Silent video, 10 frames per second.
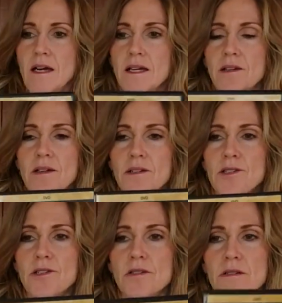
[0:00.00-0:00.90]
And you can
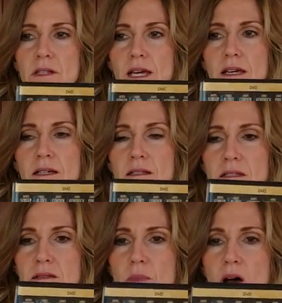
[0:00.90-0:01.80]
choose a
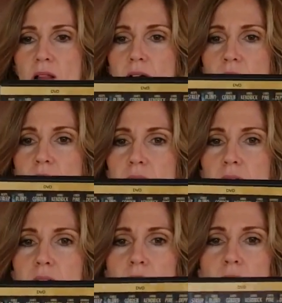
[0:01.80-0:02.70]
smaller one,